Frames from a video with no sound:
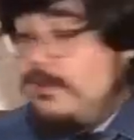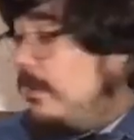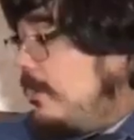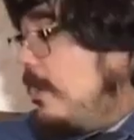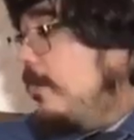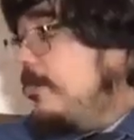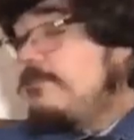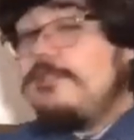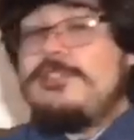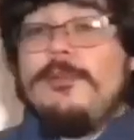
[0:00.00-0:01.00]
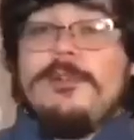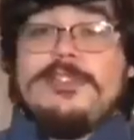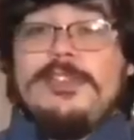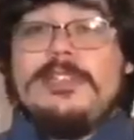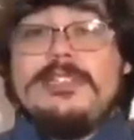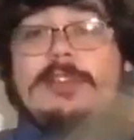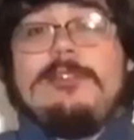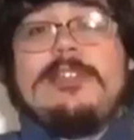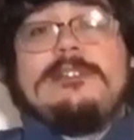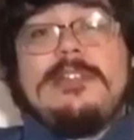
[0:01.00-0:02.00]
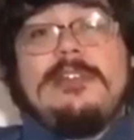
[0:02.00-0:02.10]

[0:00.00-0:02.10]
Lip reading: Now I'm going to switch over so you can see what it sounds like.